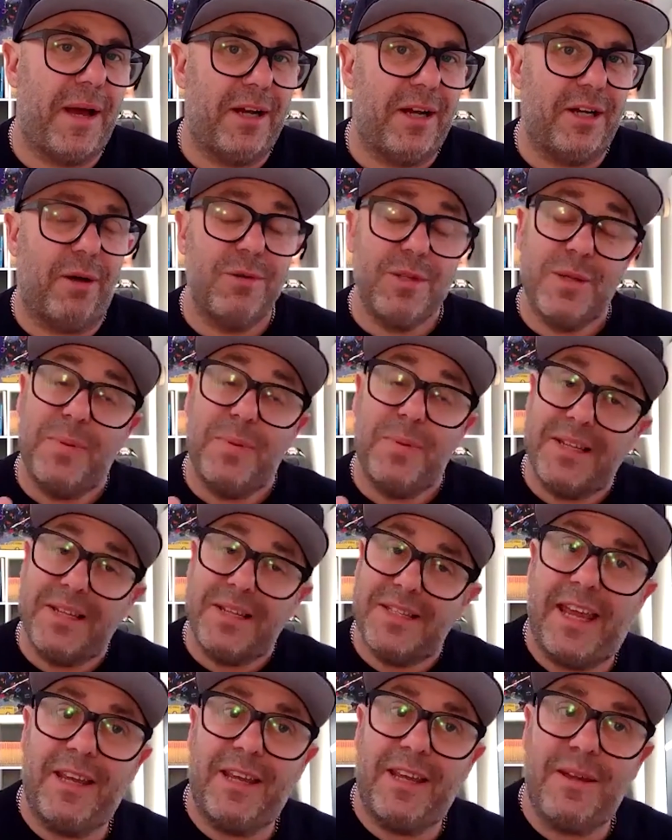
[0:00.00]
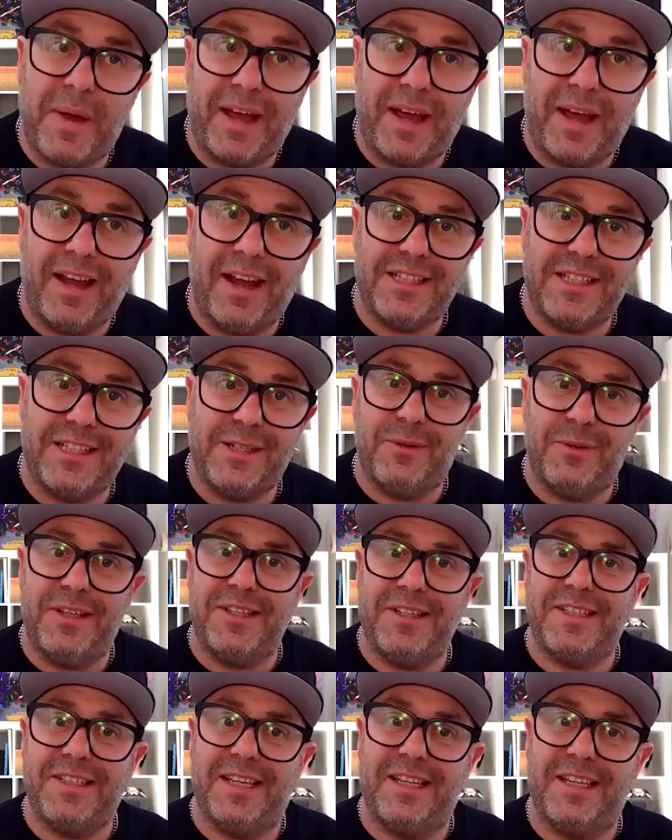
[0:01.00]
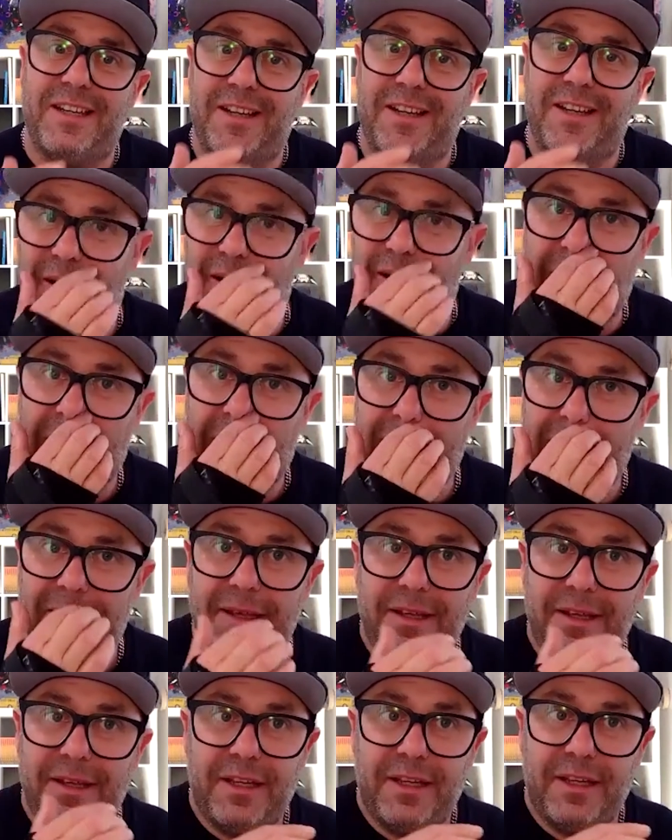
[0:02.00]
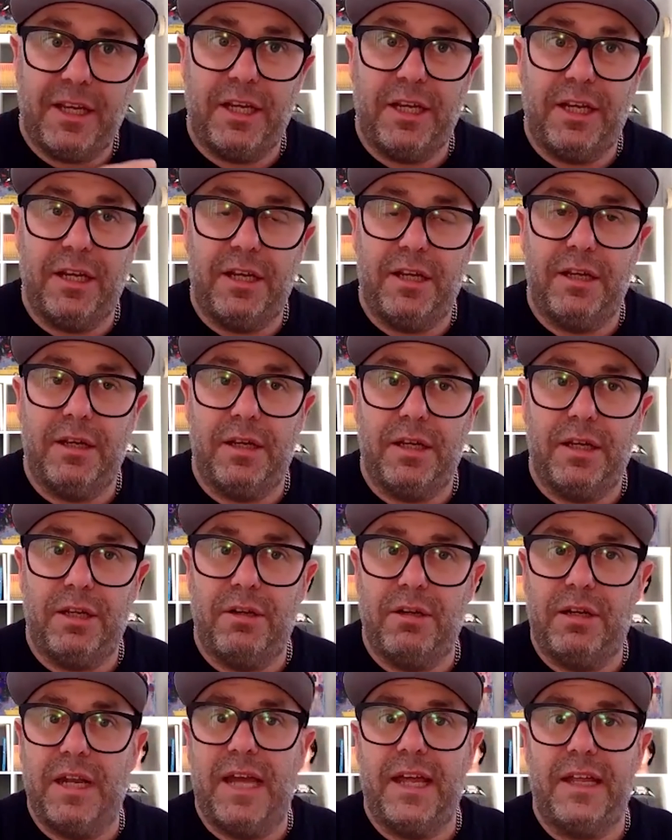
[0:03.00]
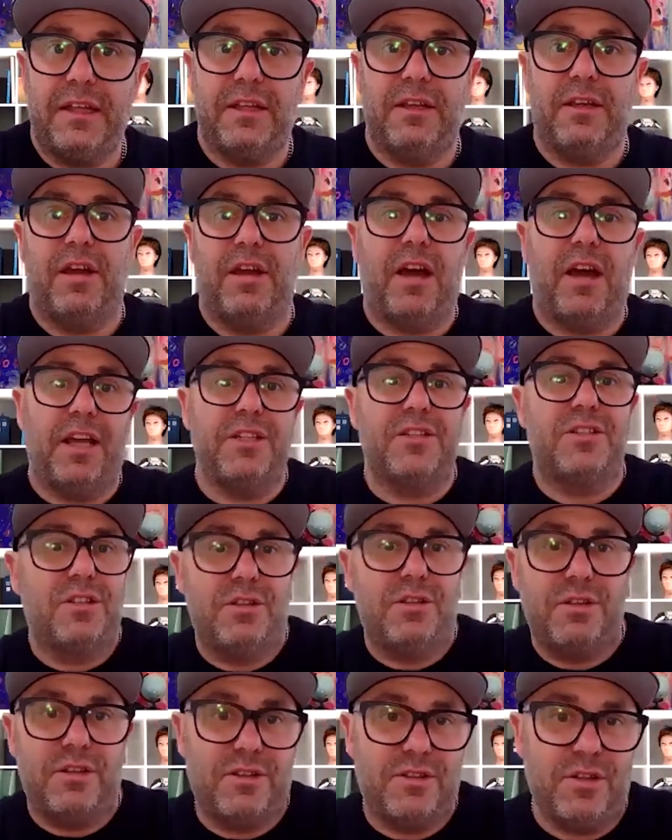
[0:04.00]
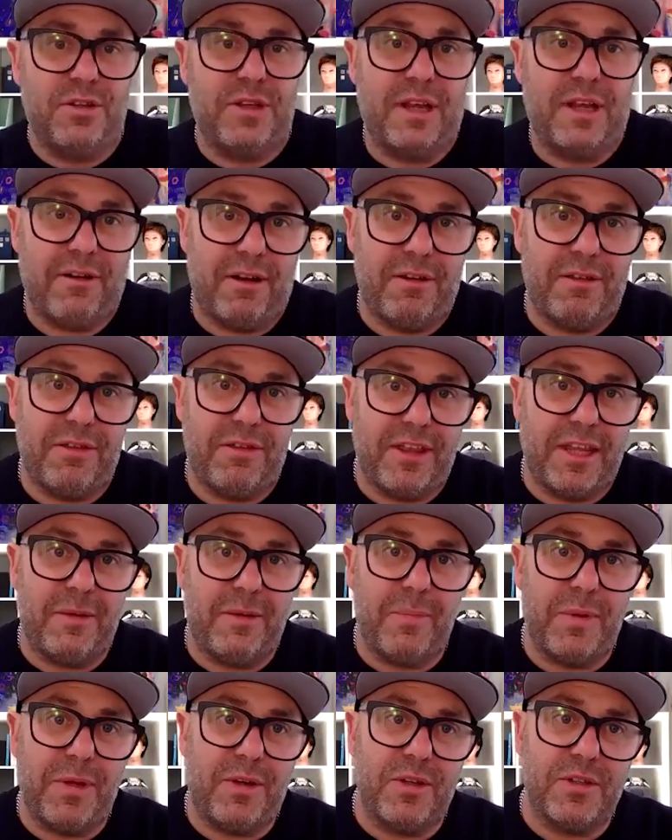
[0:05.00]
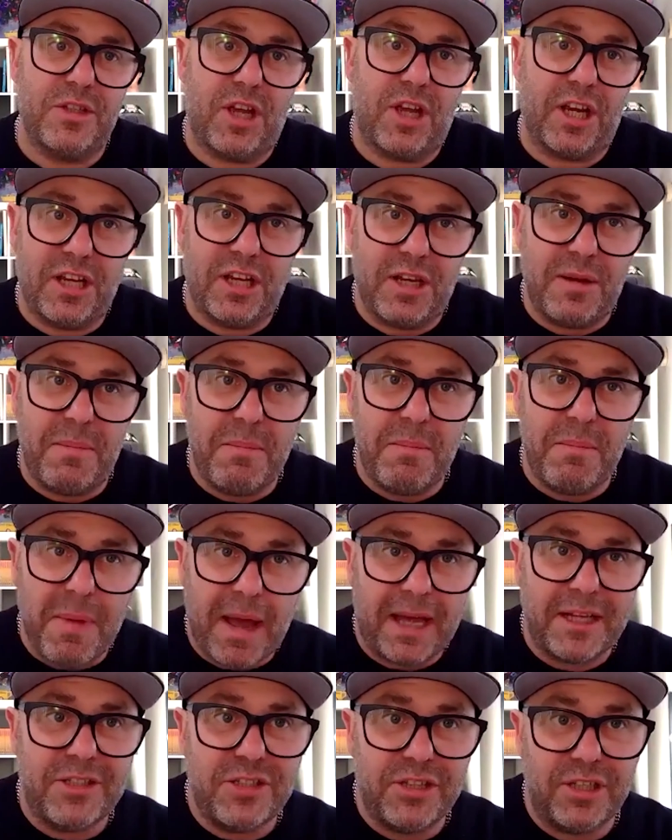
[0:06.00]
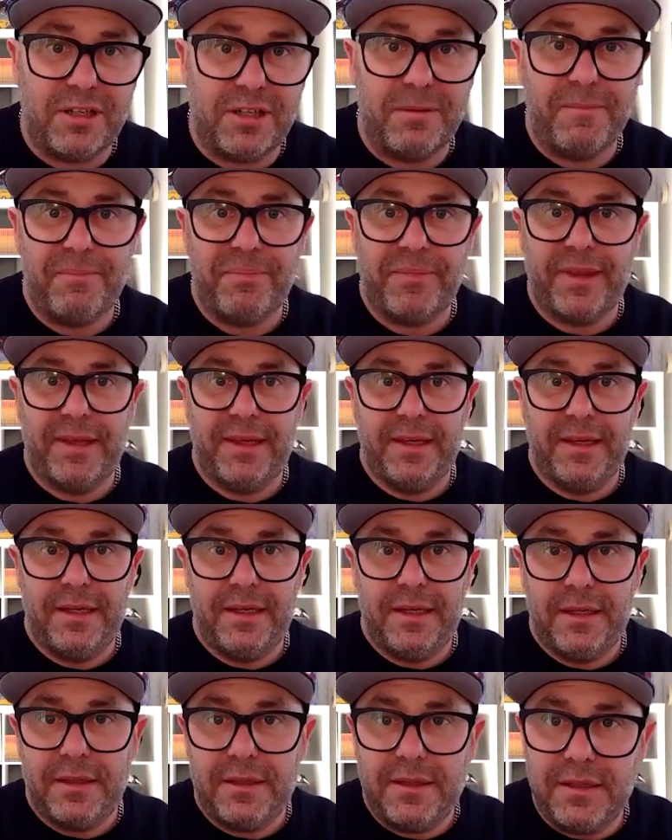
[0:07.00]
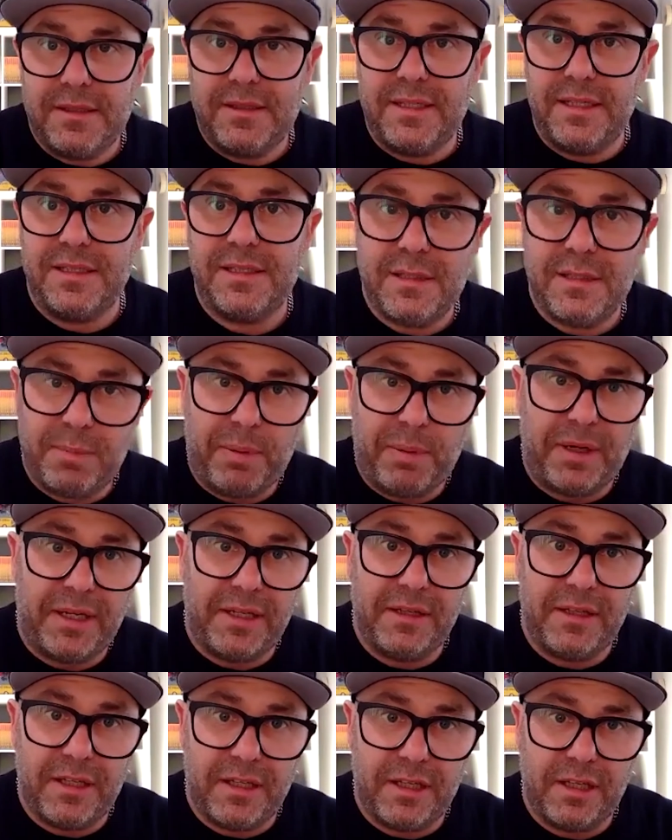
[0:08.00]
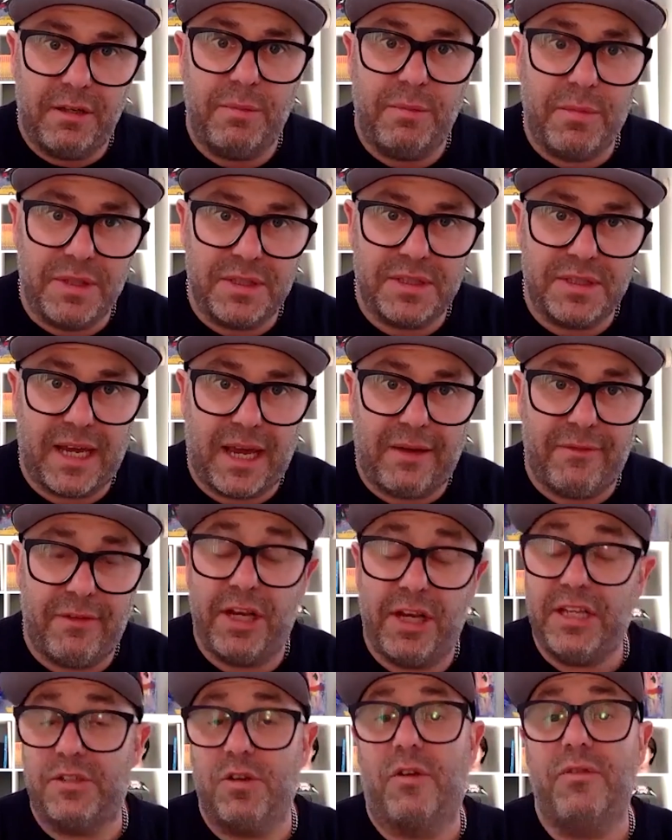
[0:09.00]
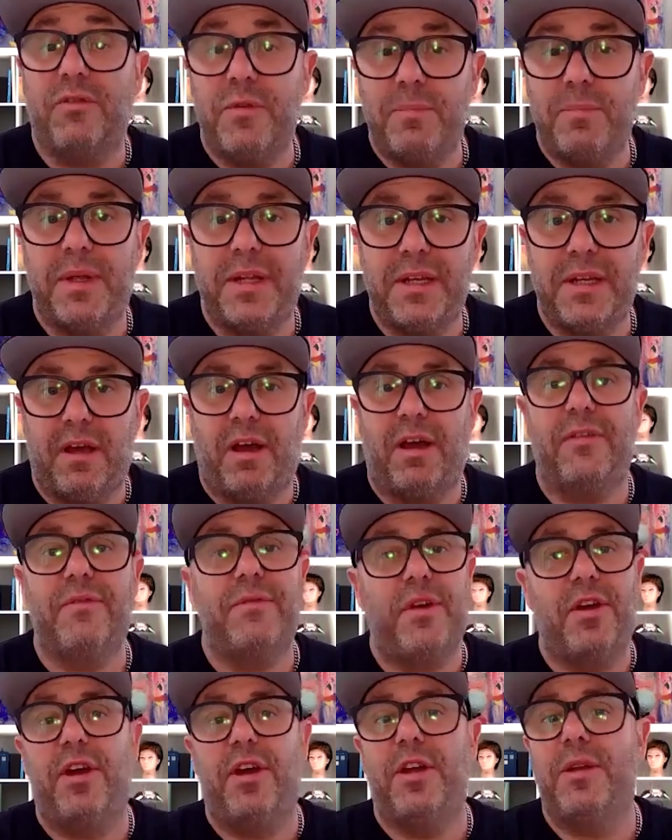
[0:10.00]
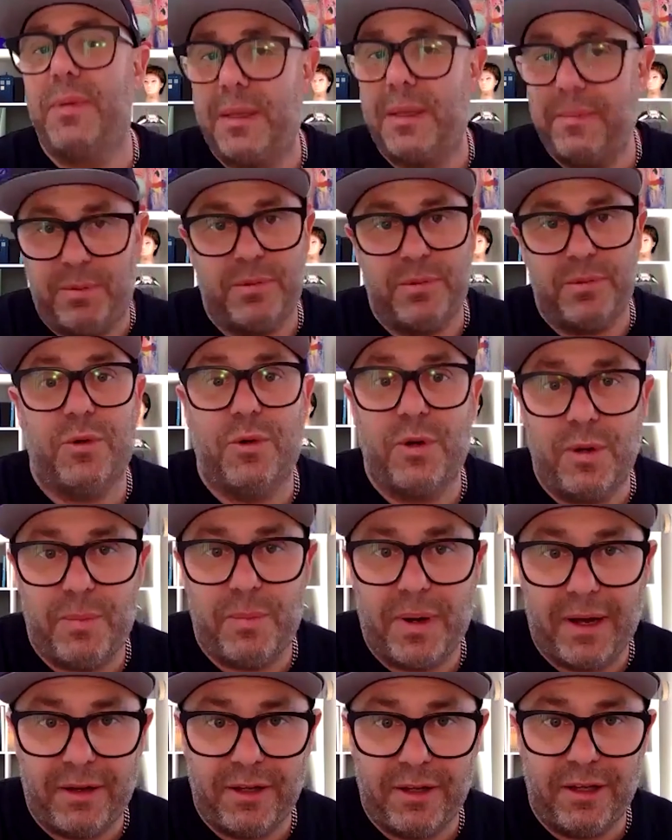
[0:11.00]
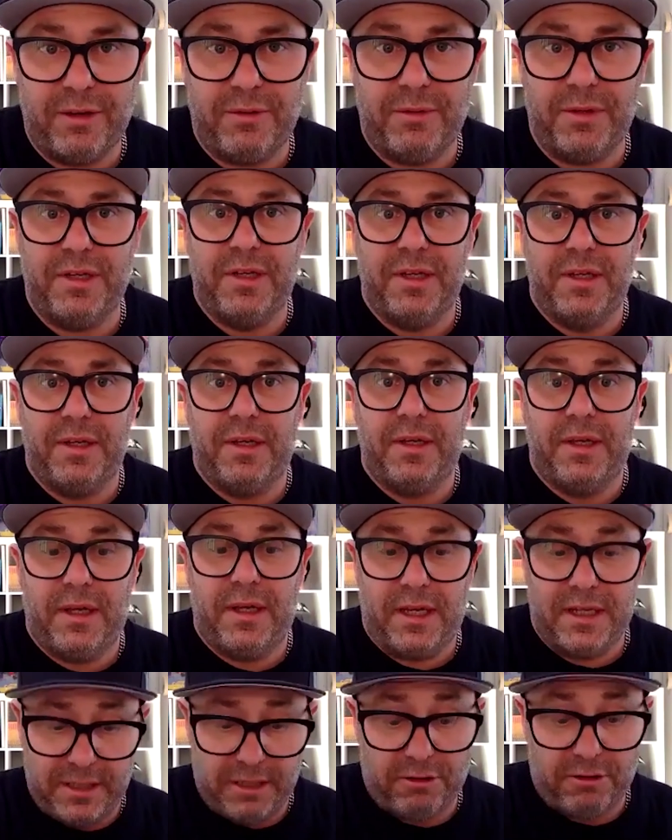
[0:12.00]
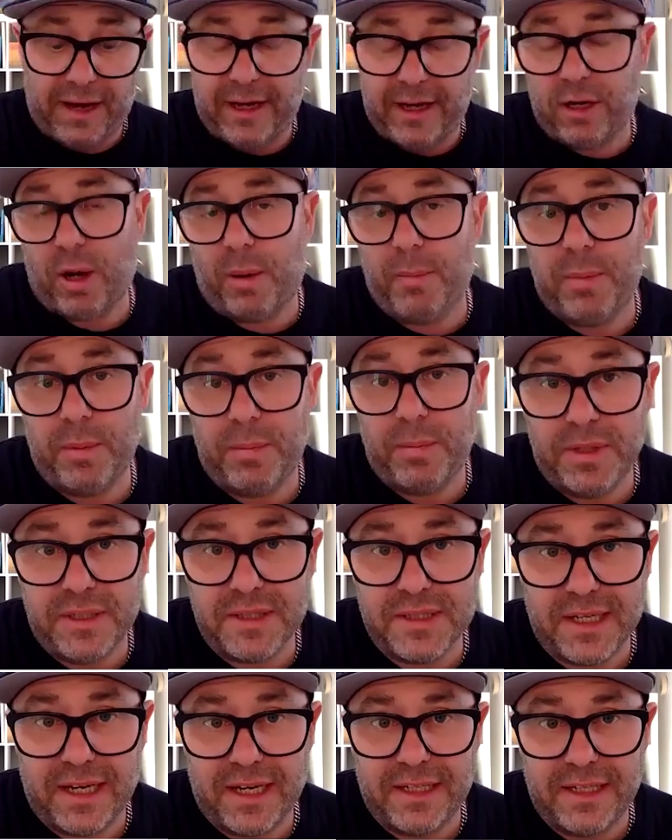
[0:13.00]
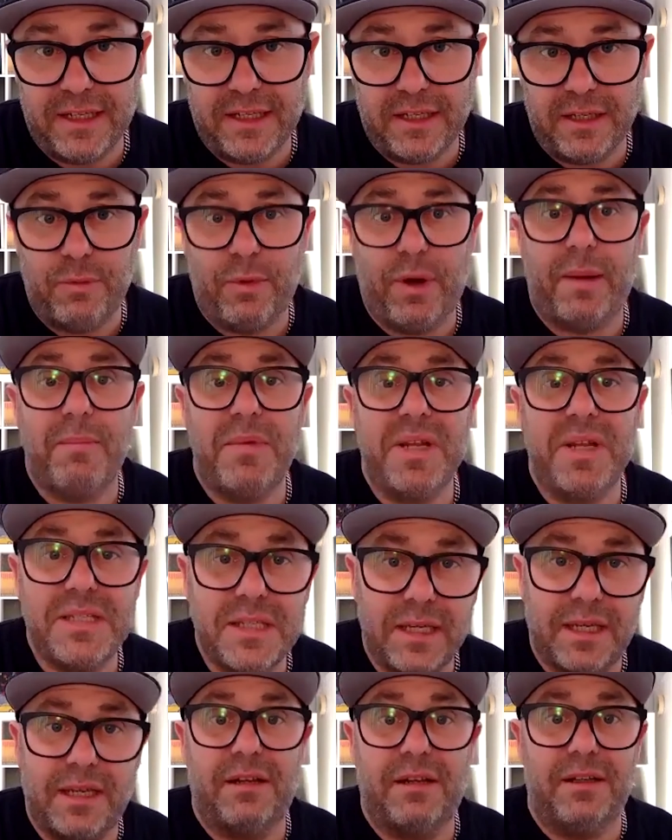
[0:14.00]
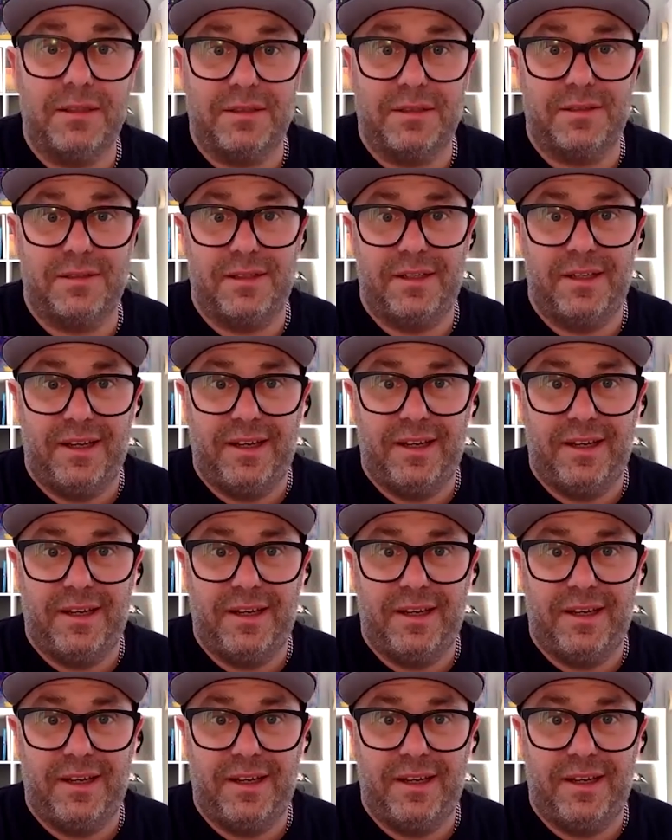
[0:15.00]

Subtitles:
was a bit taken back, actually, when you said, you know, like, you know, you let you guys do their own thing, because I can imagine the discipline that you must have. And it's often been, I've heard people talk about you and a great compliment saying that you are meticulous.